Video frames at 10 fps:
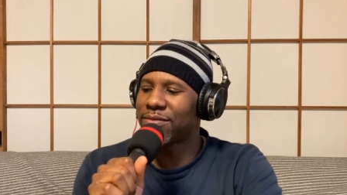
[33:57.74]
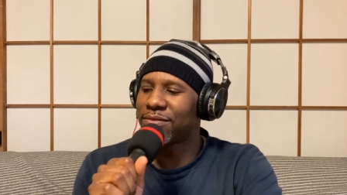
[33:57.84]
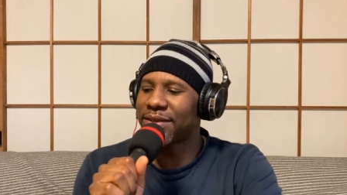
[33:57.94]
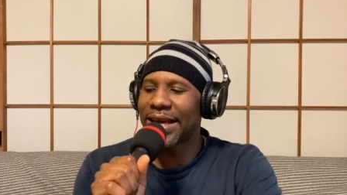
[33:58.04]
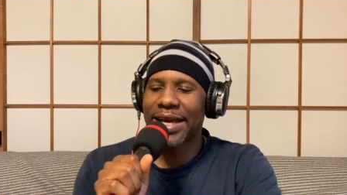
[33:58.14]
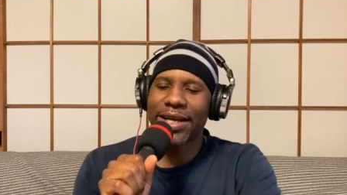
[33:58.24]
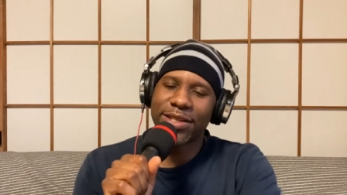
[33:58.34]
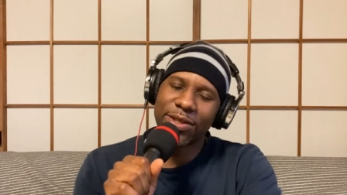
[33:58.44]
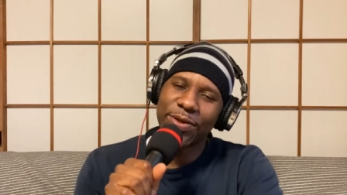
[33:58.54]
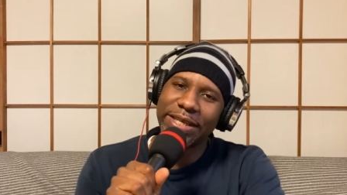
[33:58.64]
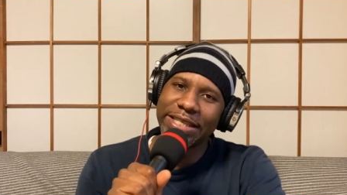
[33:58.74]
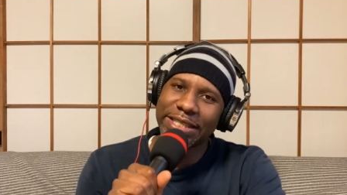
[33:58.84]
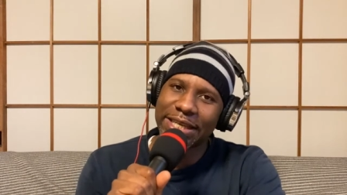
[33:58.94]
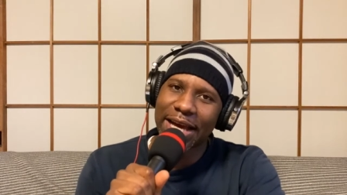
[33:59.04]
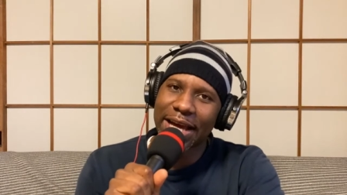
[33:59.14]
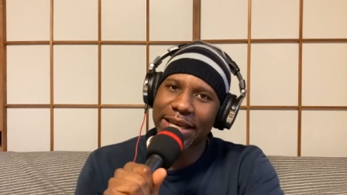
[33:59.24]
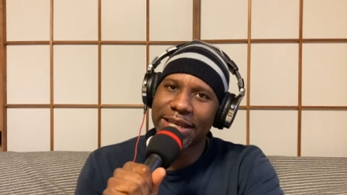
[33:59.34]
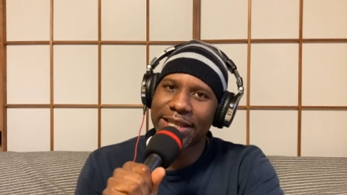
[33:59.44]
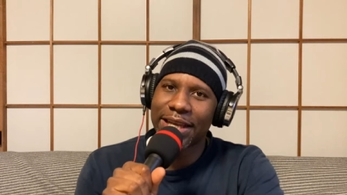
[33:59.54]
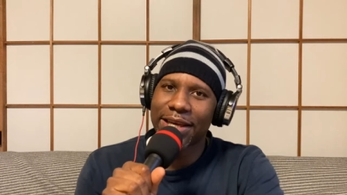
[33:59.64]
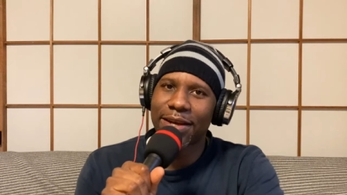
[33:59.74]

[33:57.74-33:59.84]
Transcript: yeah, so izakaya, like,